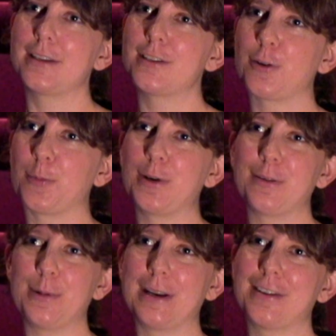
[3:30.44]
so I'm
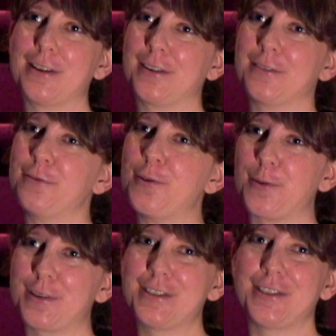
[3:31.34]
really looking
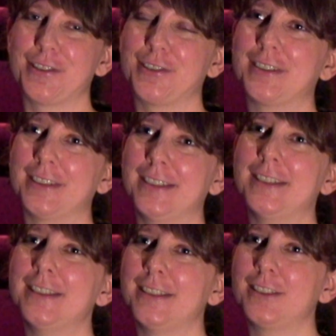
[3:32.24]
forward to
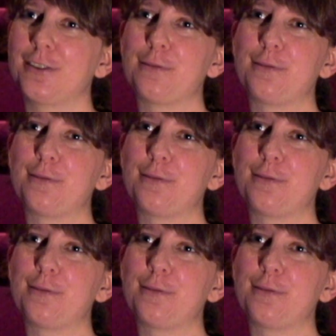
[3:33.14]
the